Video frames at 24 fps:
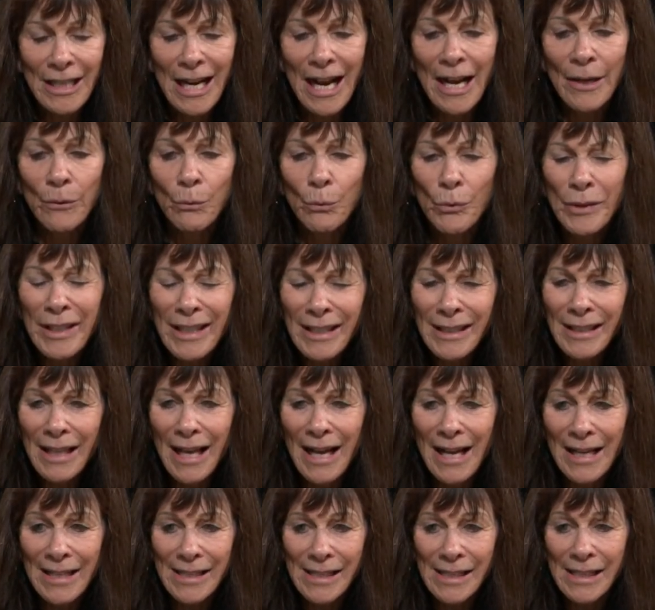I
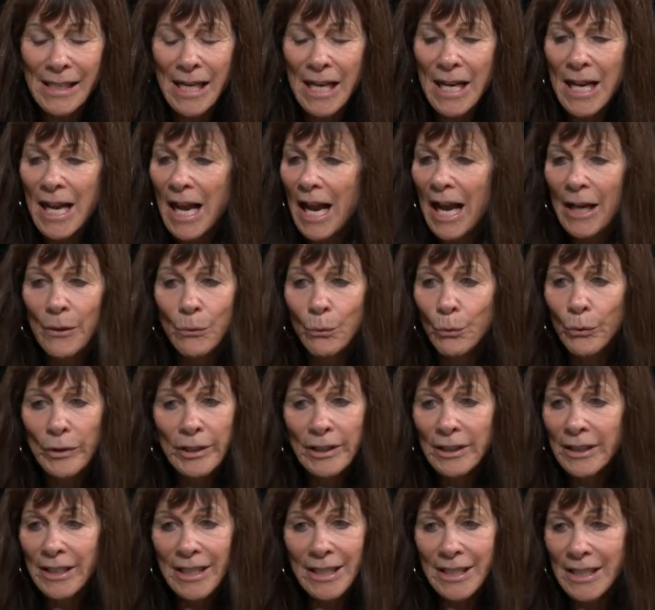realized I
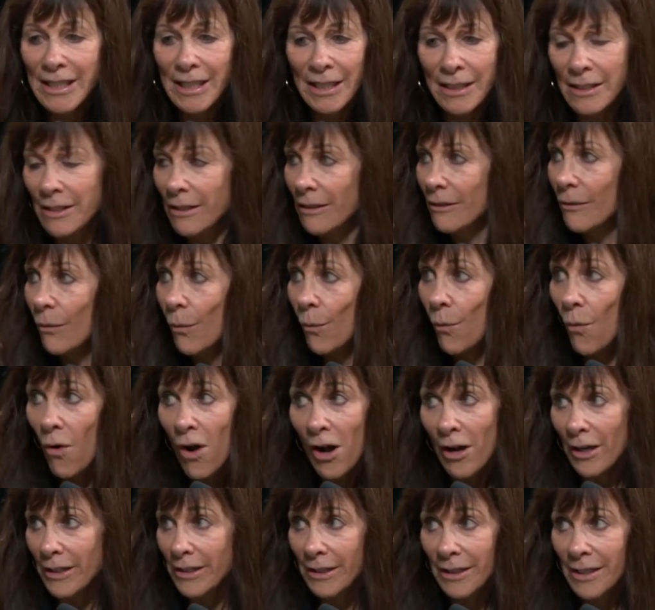really didn't
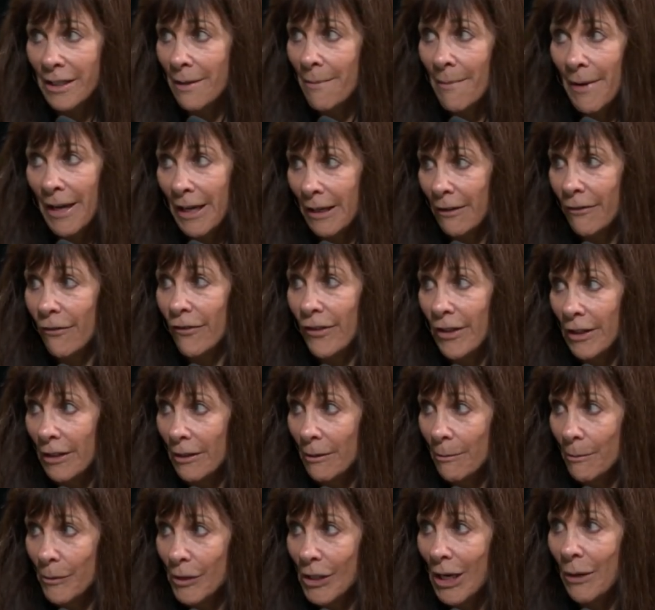want to make
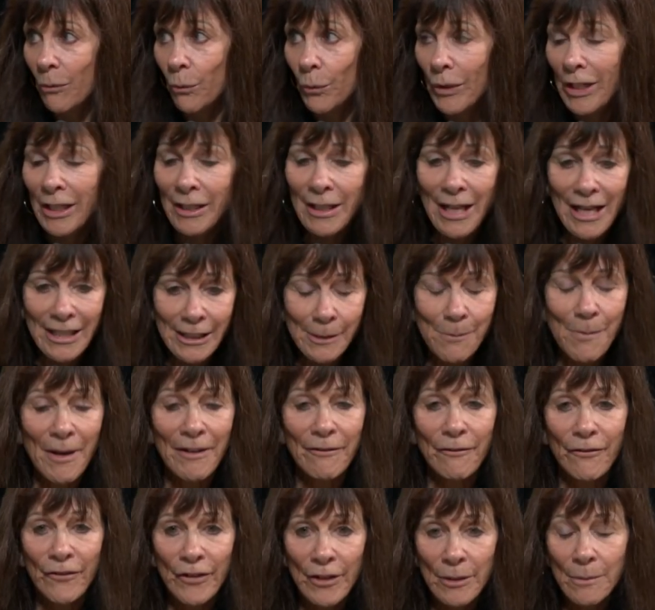films. I realized my
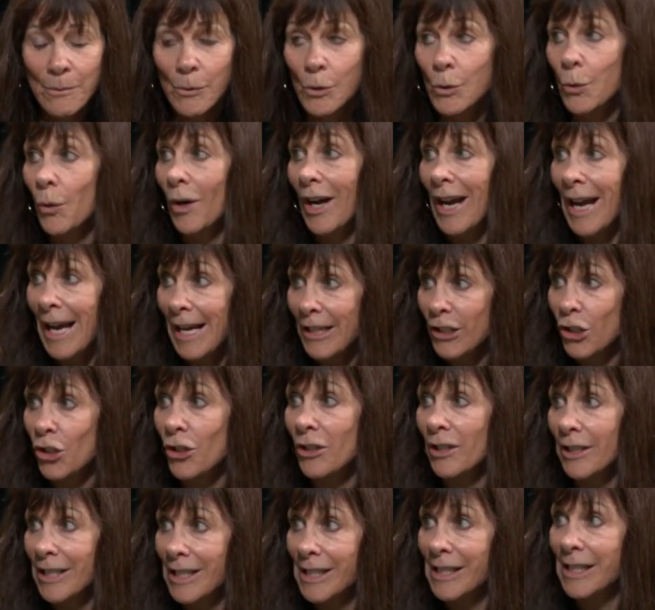films were
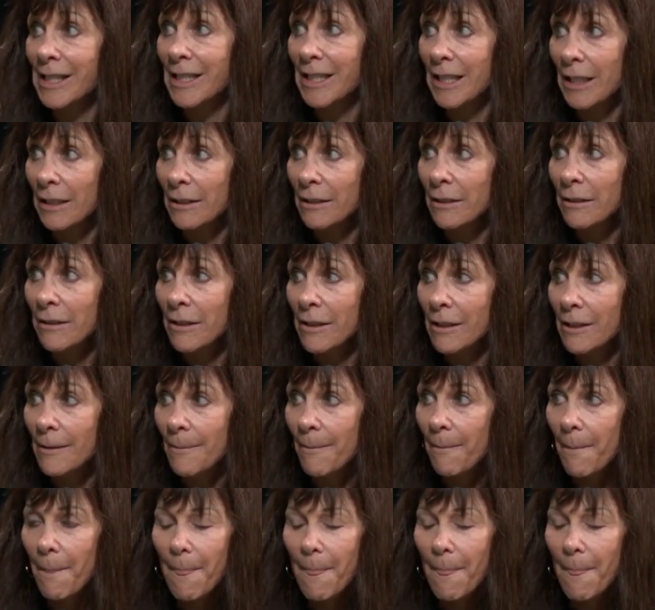actually stills.